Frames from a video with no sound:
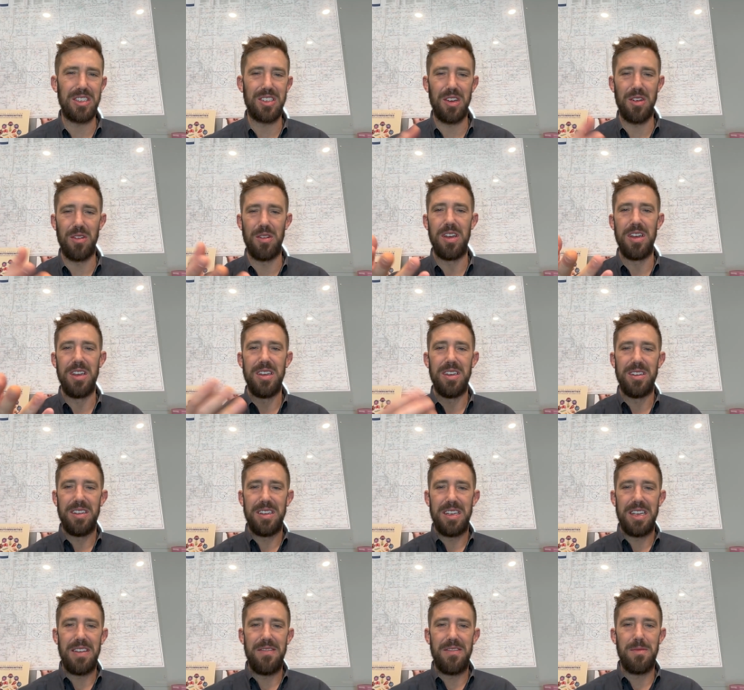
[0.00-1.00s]
So
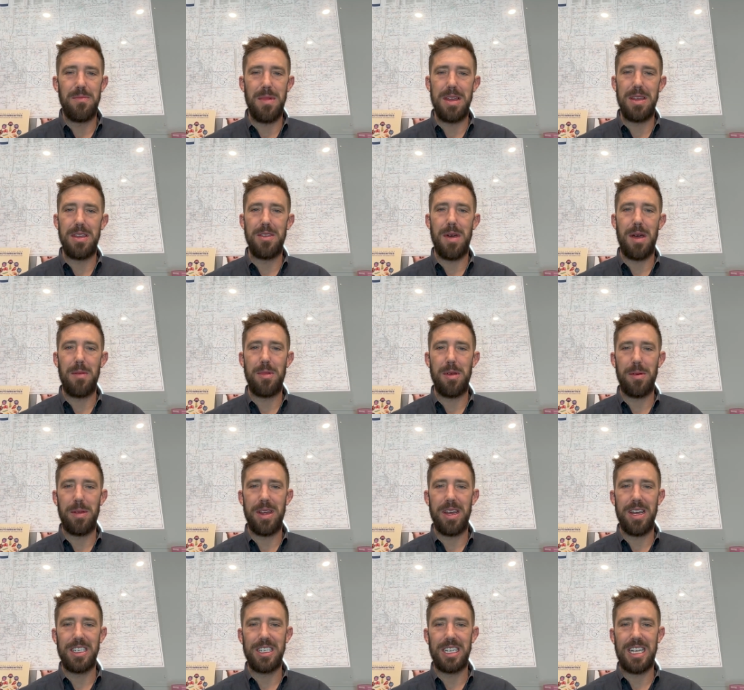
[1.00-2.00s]
even may, you might be able
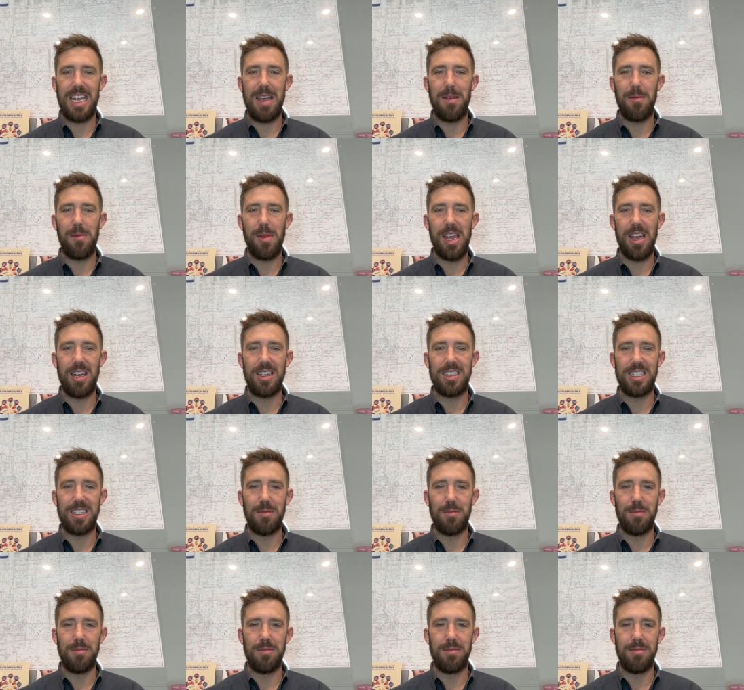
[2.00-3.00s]
to educate me on
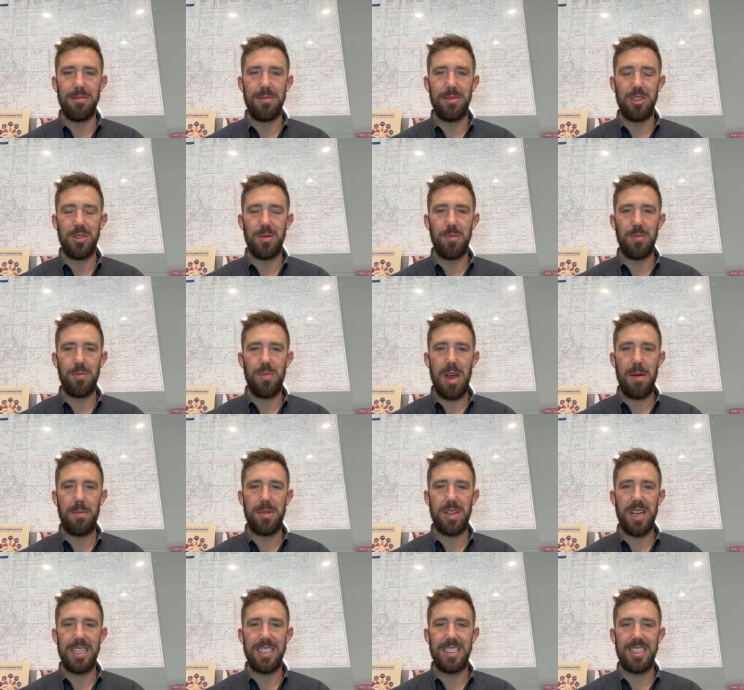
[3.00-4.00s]
some some
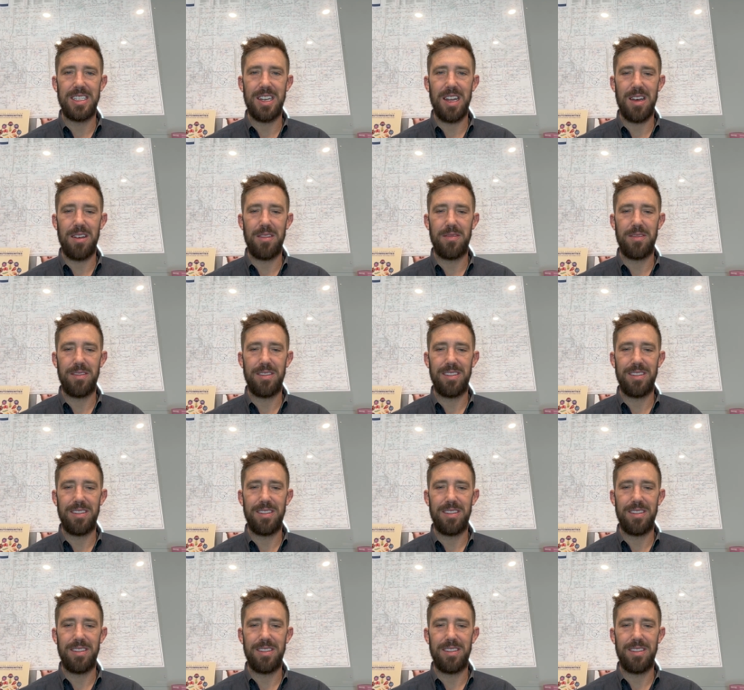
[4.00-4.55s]
peptide stuff.